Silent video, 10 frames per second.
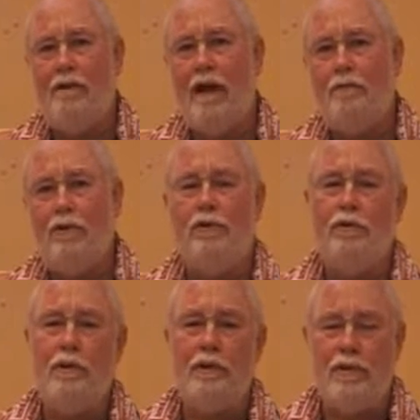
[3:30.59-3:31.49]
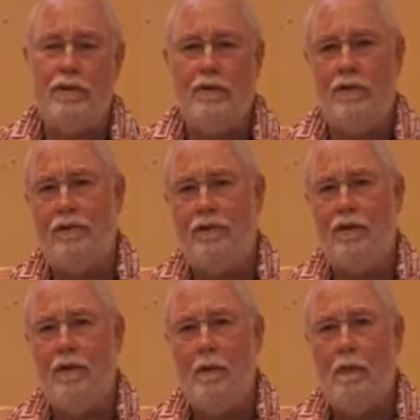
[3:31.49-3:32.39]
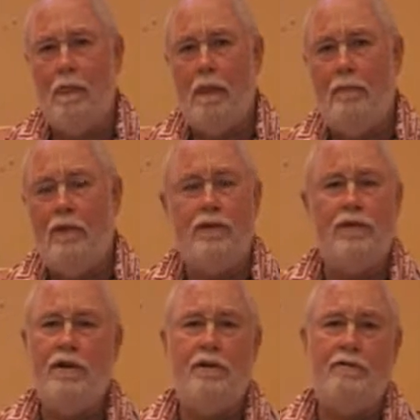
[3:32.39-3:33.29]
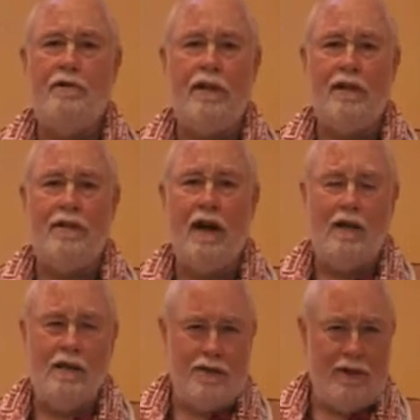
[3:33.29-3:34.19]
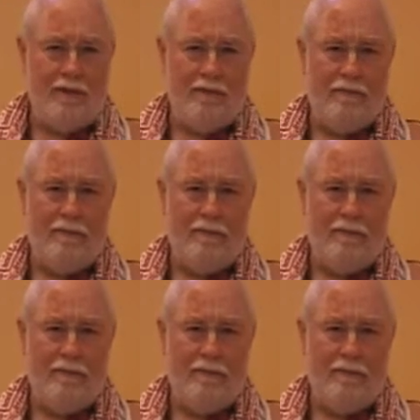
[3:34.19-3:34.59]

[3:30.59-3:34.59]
of absolute existence. This is a different ontology.